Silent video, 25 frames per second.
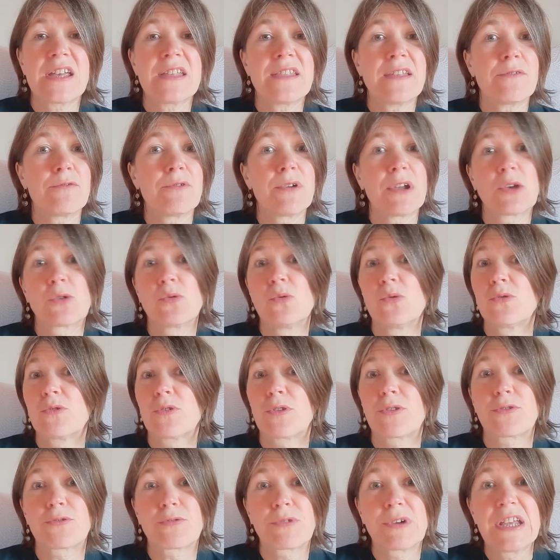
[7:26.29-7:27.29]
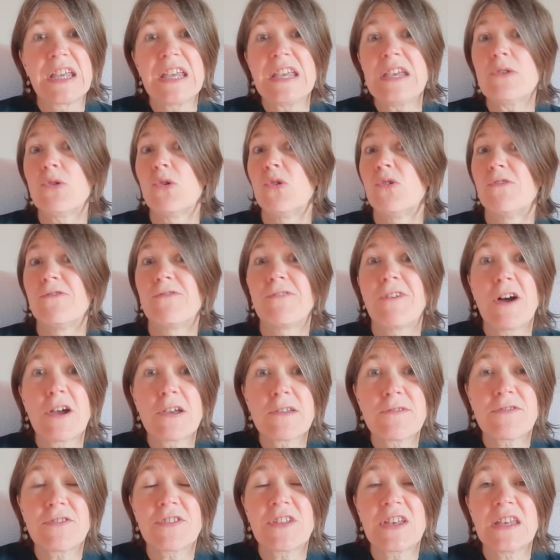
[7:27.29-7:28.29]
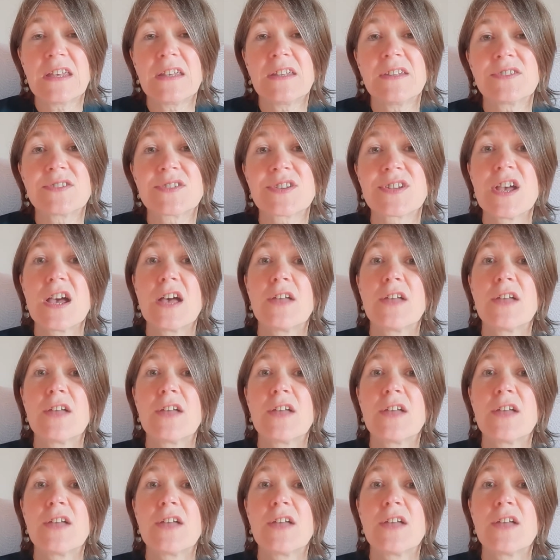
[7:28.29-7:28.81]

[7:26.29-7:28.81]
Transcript: they'll record 3 or 5 things